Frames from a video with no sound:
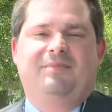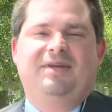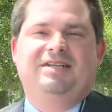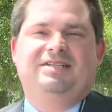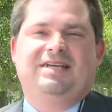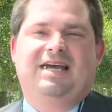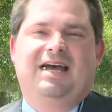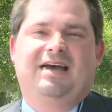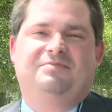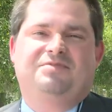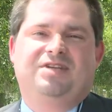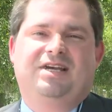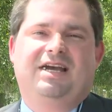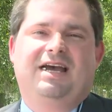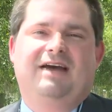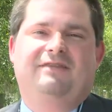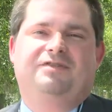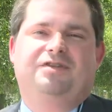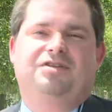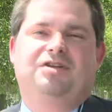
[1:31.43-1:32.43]
many times they
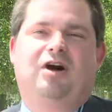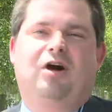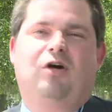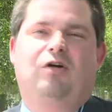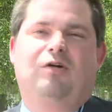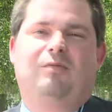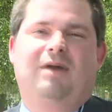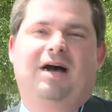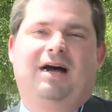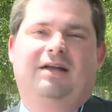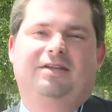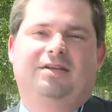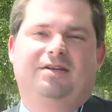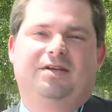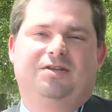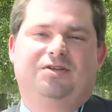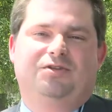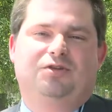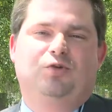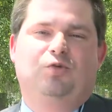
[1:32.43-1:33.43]
have to talk about
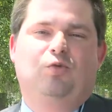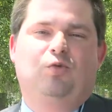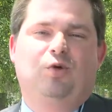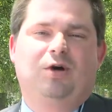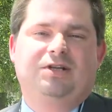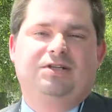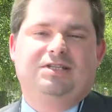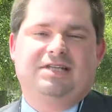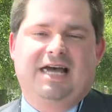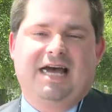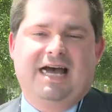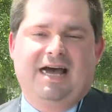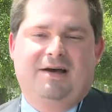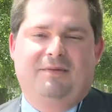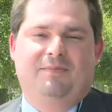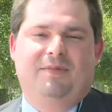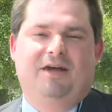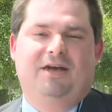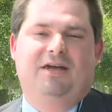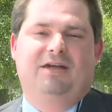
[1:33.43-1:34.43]
this to one
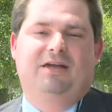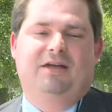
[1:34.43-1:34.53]
time